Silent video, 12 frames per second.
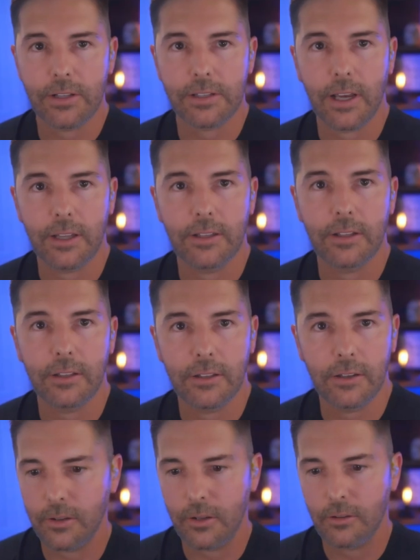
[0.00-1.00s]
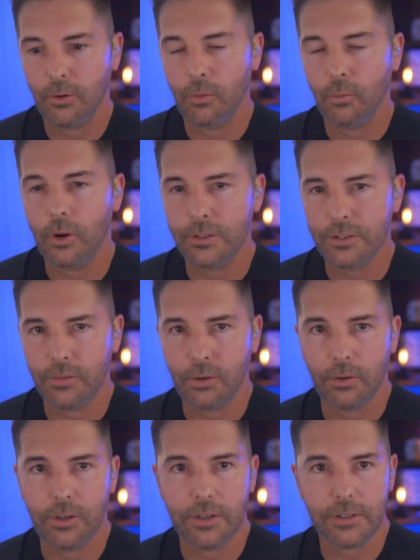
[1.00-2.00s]
from outside the four walls of
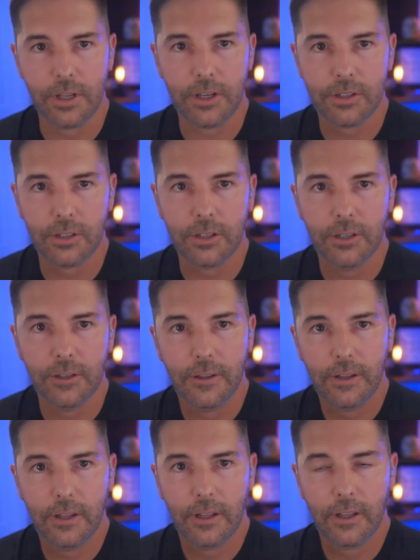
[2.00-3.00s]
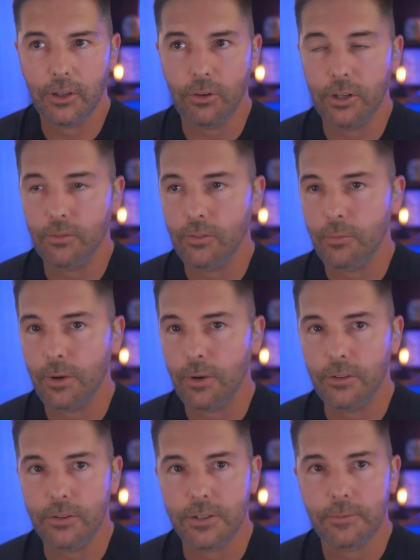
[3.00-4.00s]
your organization and learning from
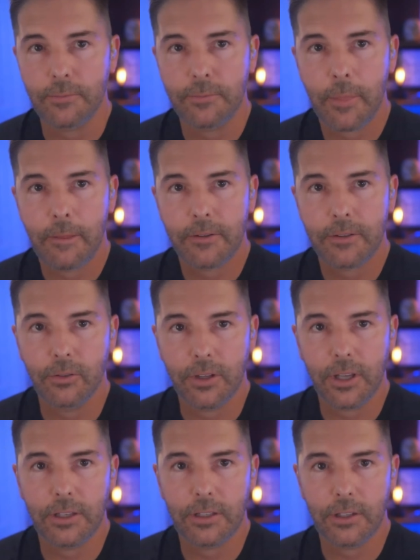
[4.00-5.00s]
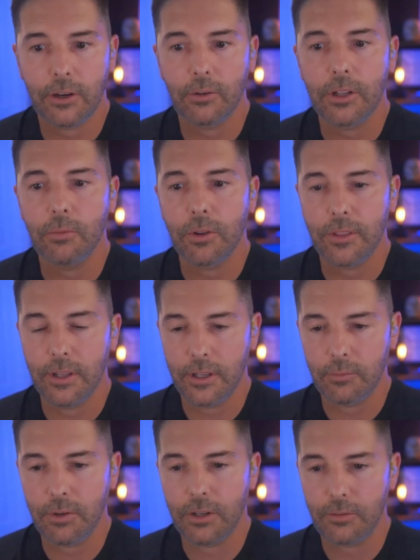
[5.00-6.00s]
others. So looking not only
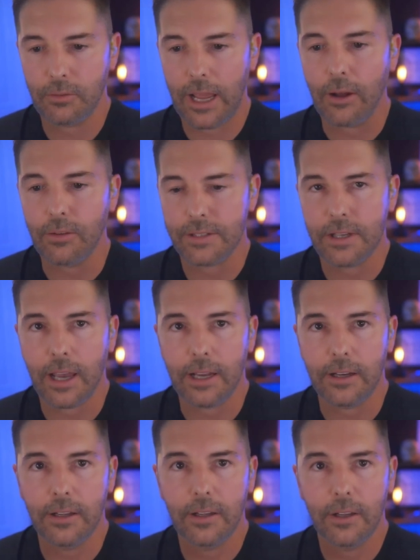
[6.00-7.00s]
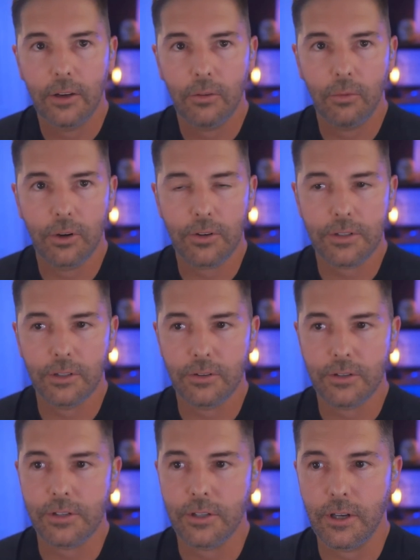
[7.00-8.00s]
within, but outside, what are
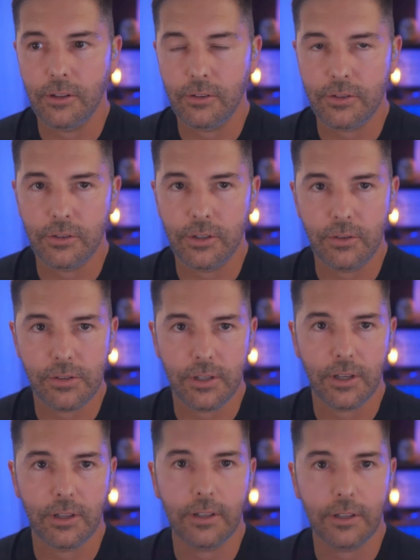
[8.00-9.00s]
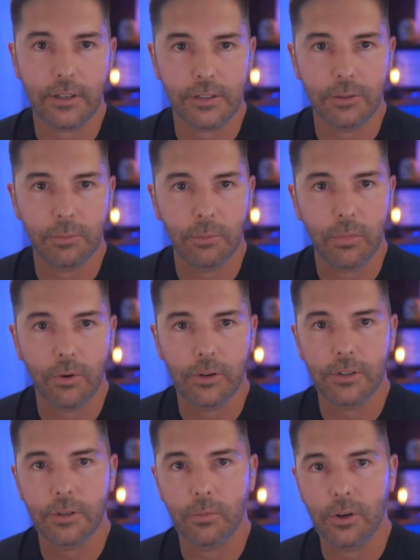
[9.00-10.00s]
solutions that others are using, I think is super
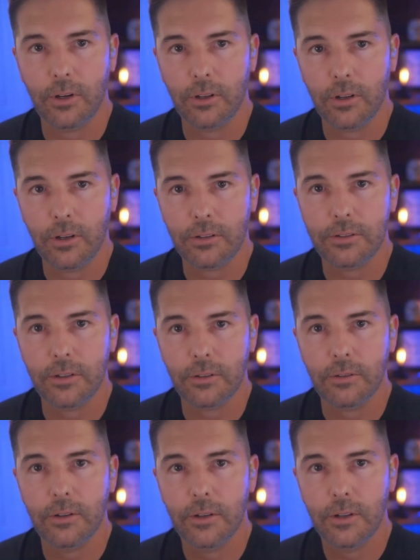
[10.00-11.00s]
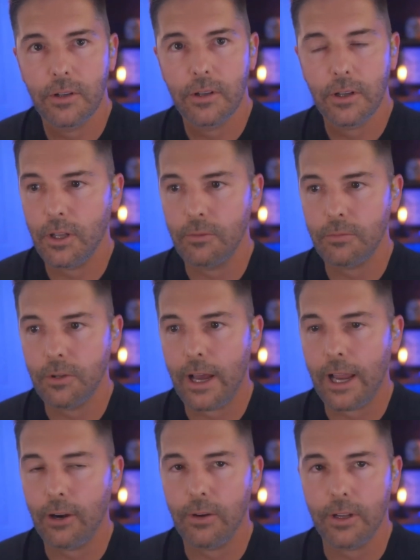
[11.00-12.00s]
important to bring along too. And
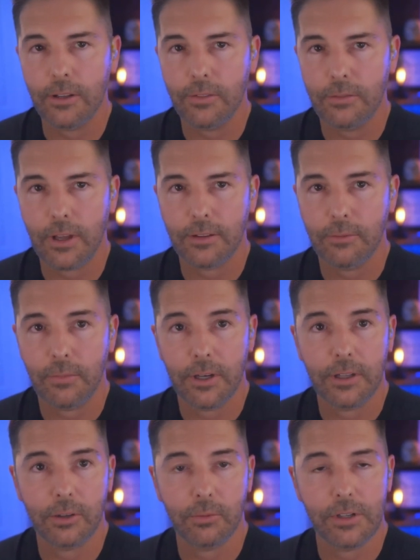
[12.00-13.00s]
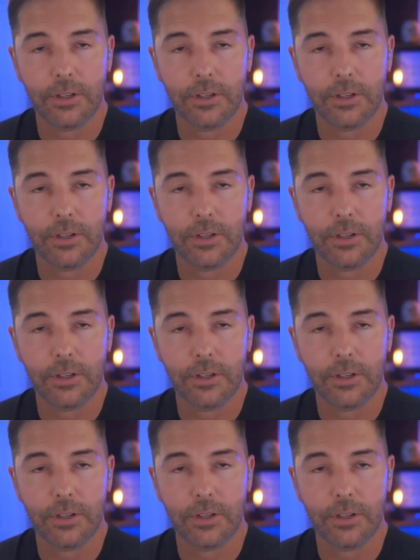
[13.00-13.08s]
hiring, if you've got the money and the